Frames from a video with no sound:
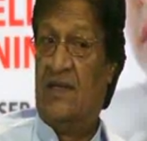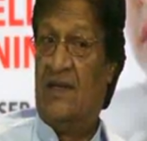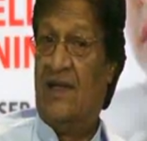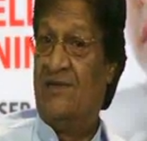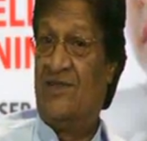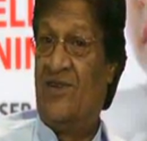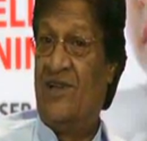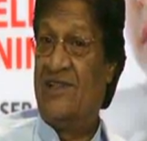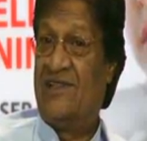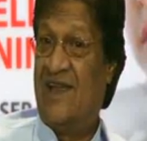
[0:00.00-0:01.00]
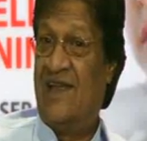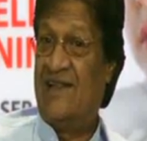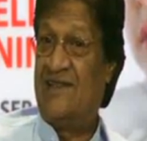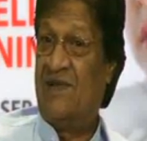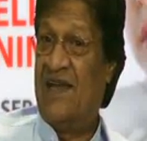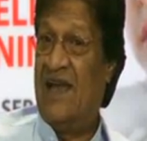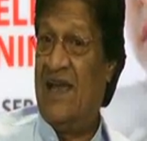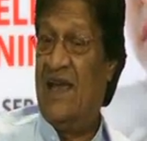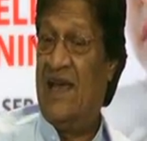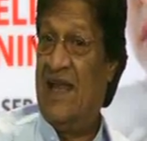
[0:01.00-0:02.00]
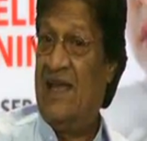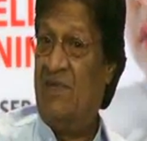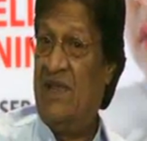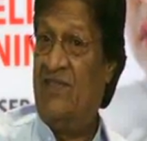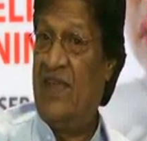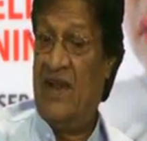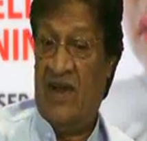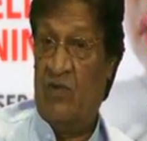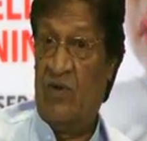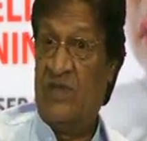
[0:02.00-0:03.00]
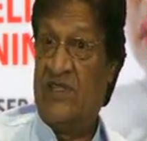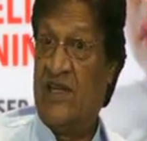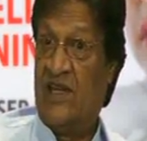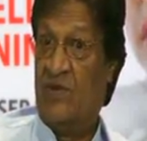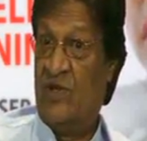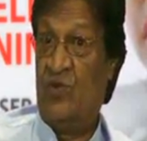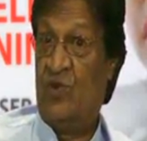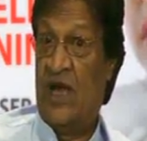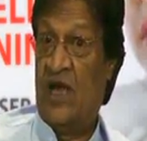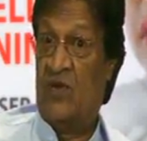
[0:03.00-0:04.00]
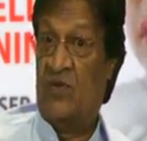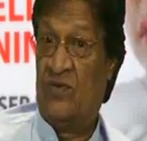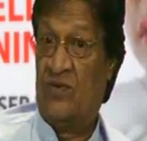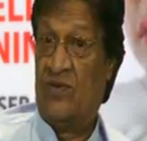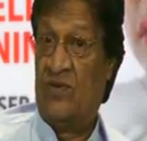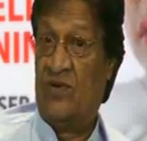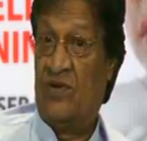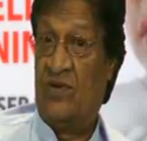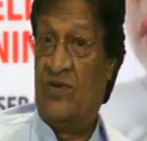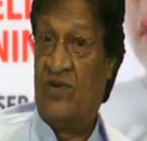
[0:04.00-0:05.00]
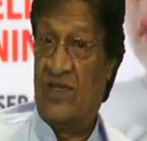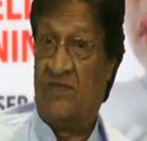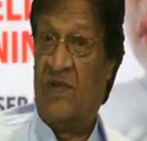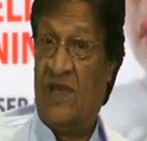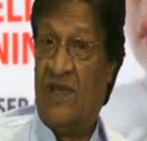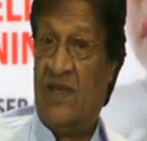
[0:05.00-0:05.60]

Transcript: And I'm sorry to say this, but had I been there, I wouldn't be sitting with you now. Trust me.